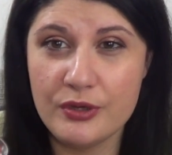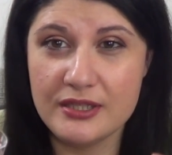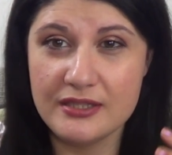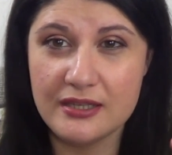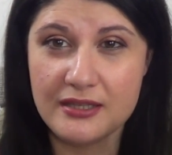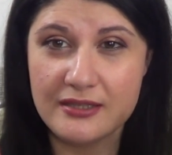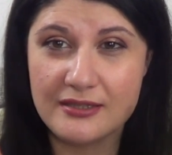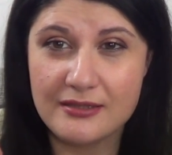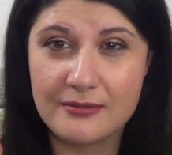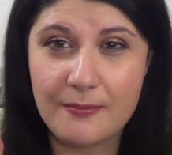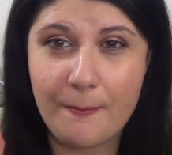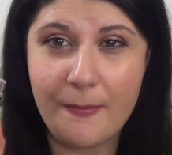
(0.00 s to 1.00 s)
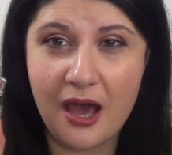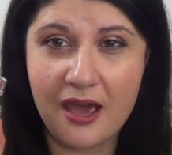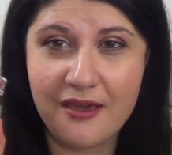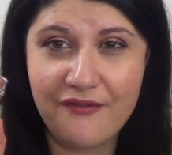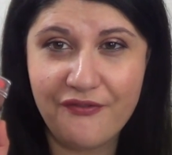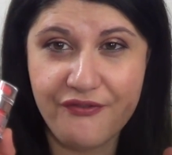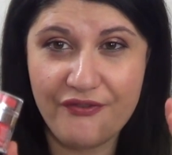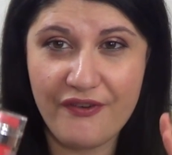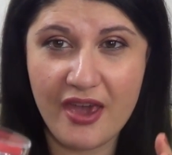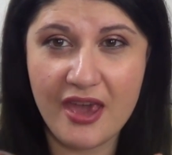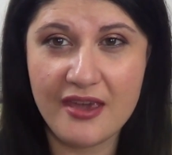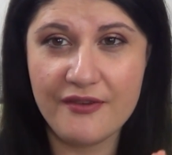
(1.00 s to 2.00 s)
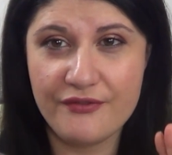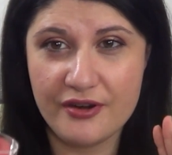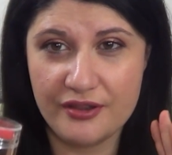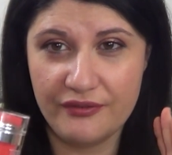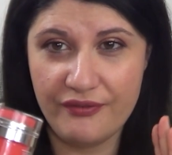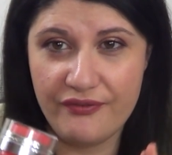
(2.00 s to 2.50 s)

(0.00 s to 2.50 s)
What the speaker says: which is my favorite